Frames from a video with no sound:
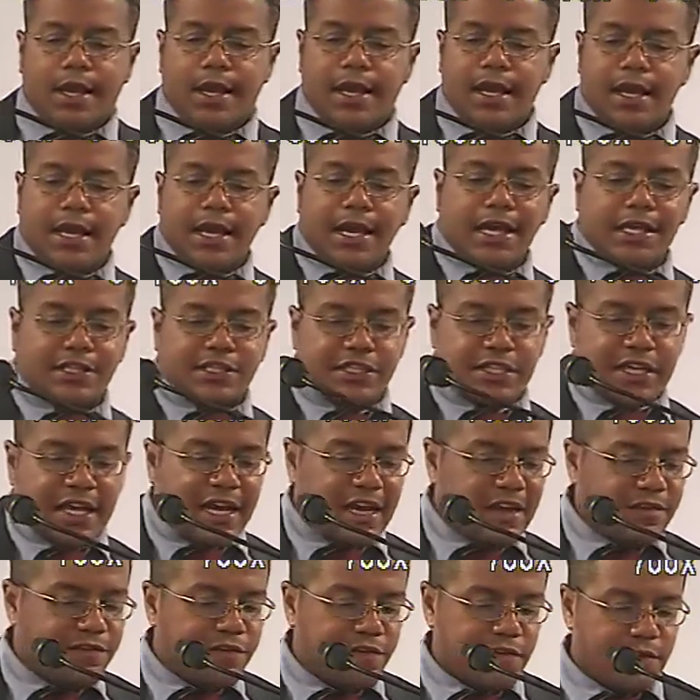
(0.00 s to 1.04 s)
he got
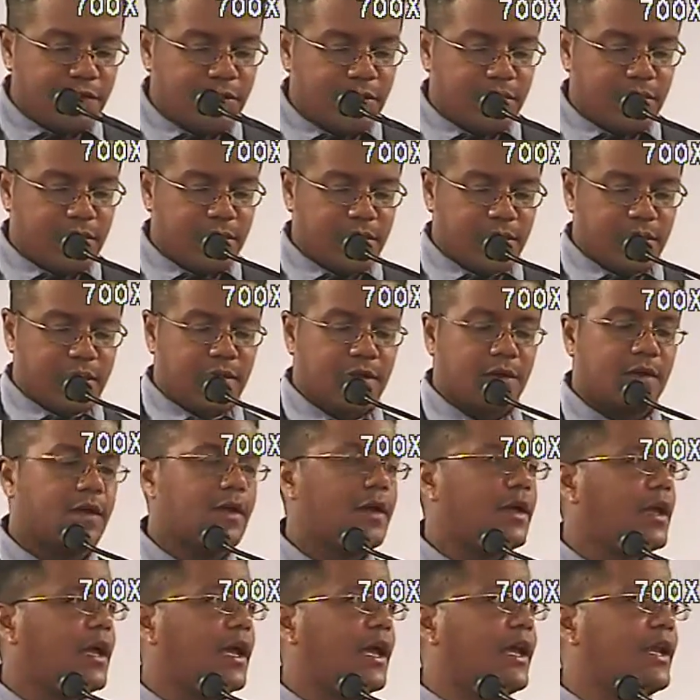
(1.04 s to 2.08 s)
saved,
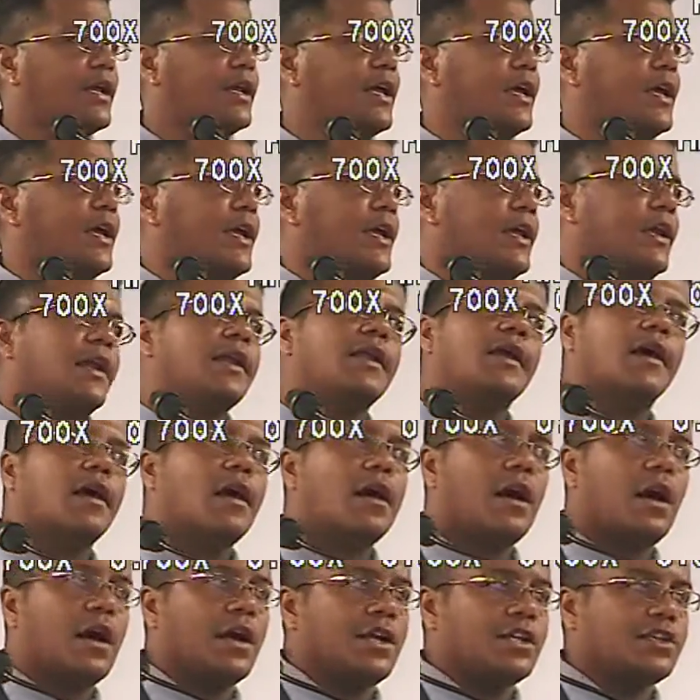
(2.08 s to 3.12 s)
and then
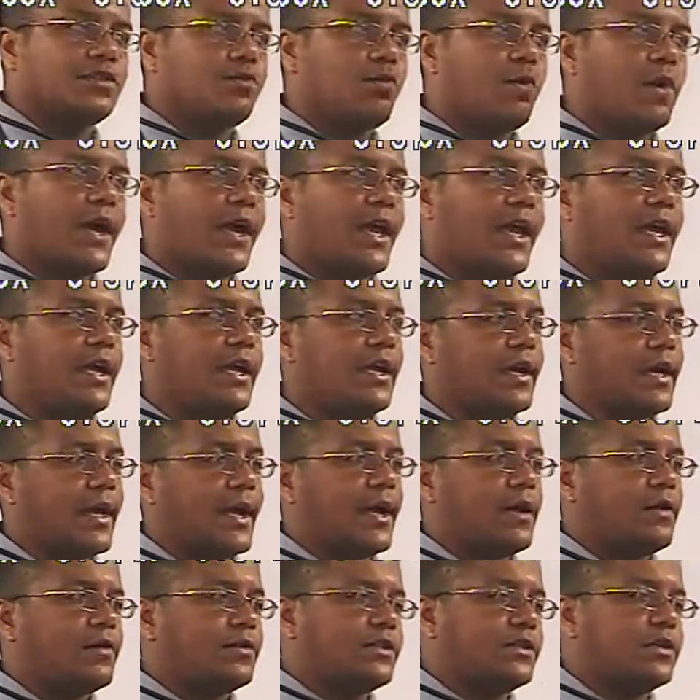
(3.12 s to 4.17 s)
on his way
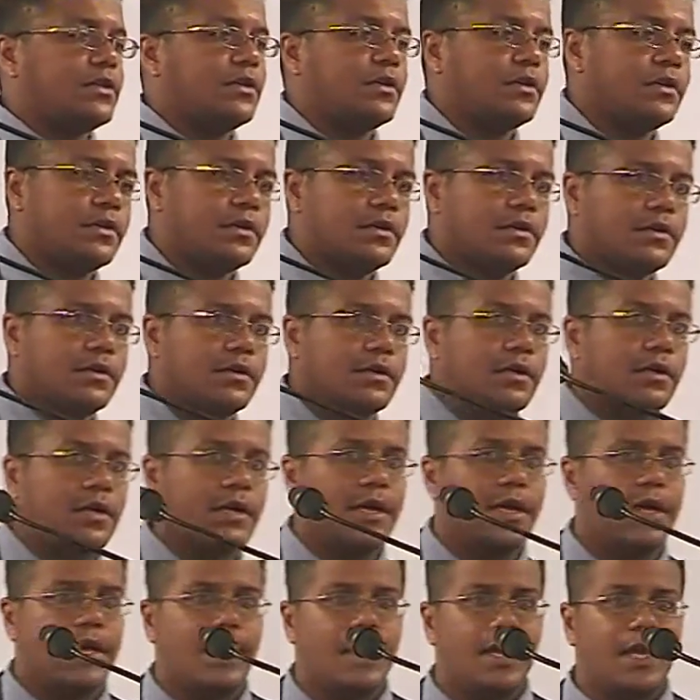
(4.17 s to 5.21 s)
out to
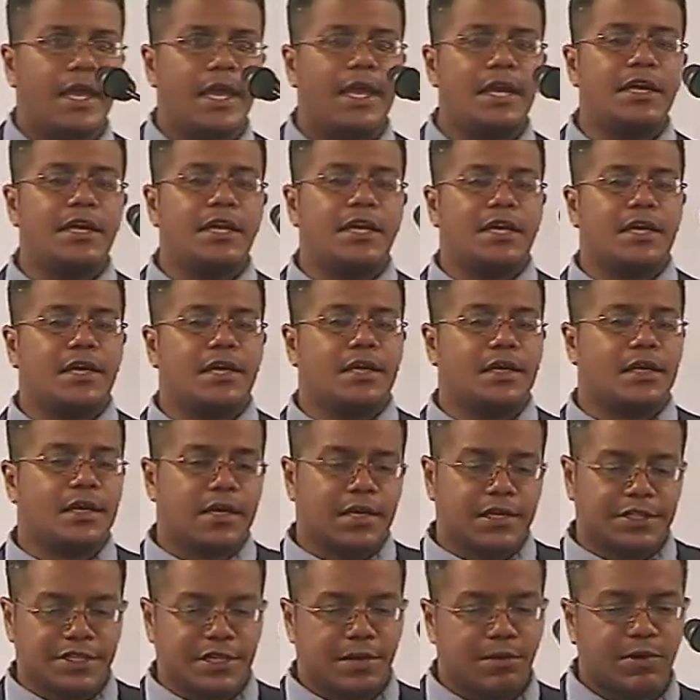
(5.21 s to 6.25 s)
India,
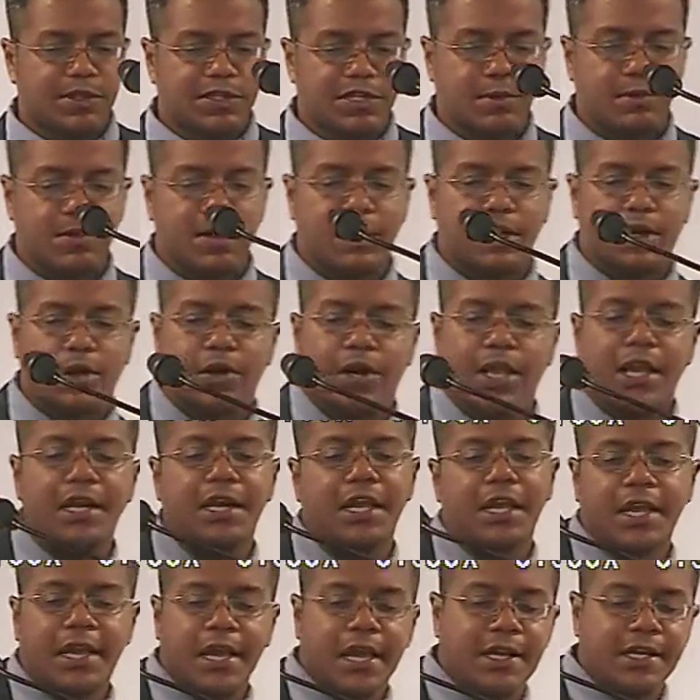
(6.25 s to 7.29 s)
because he originally wanted to go to
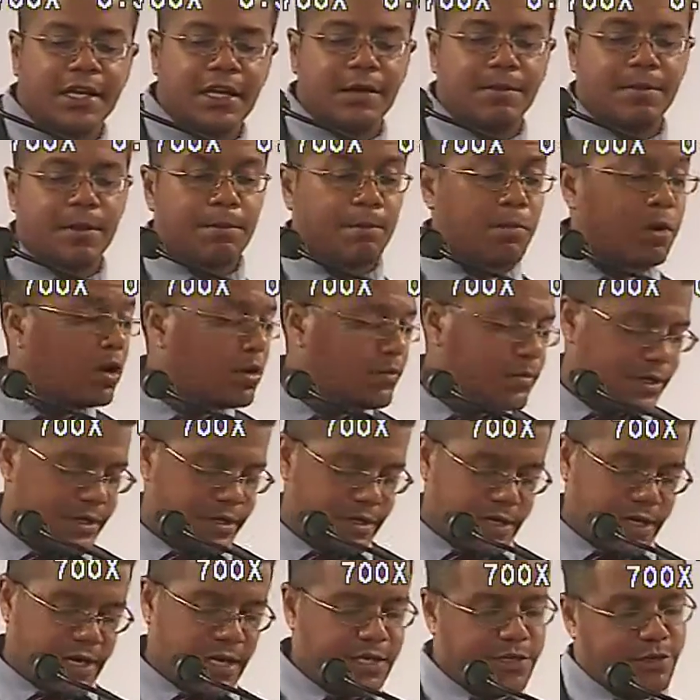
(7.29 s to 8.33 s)
India, he ended up in Burma,
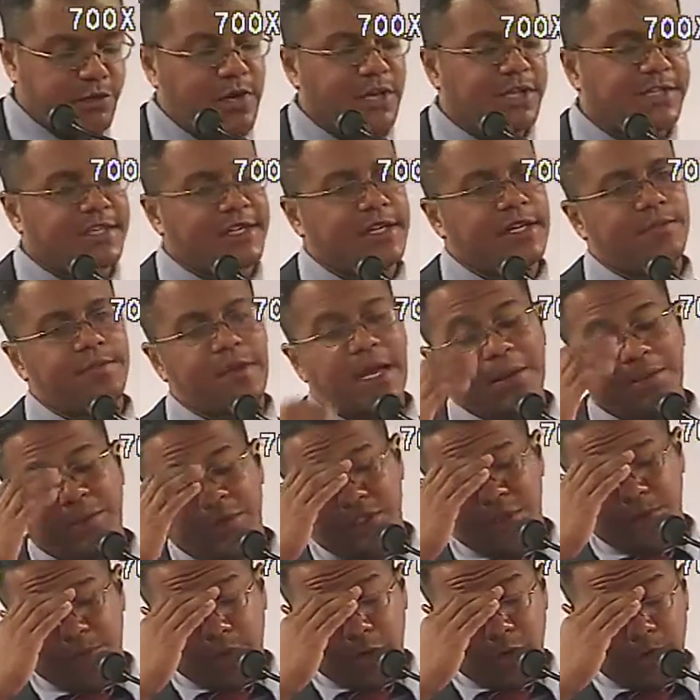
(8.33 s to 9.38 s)
and he translated the Bible
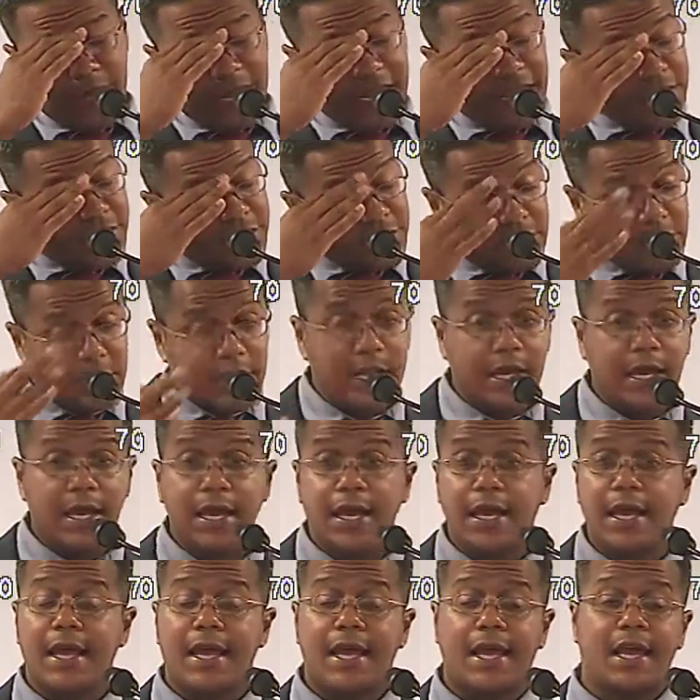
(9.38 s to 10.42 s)
to Burmese,
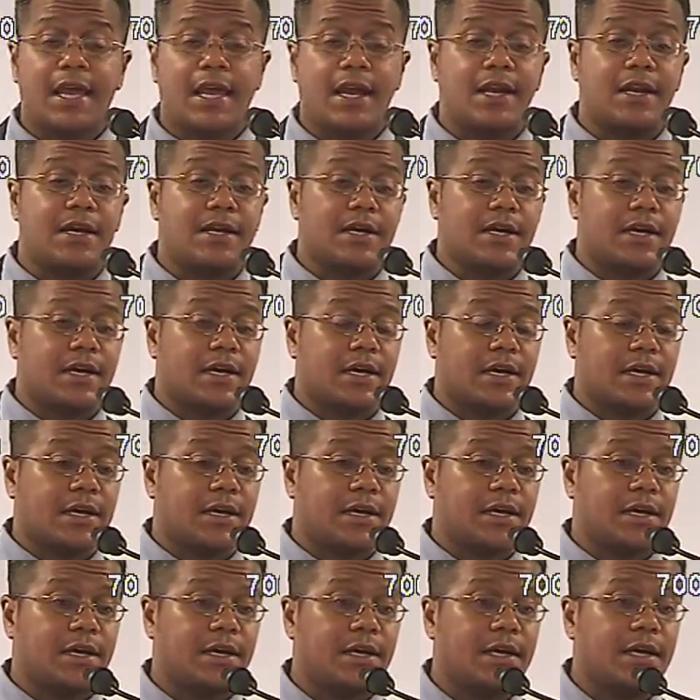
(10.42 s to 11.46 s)
and
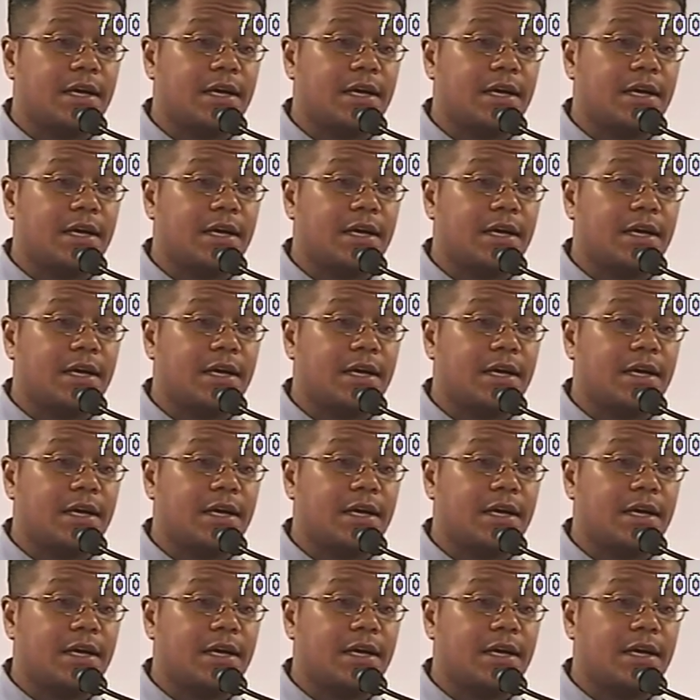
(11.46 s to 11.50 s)
uh,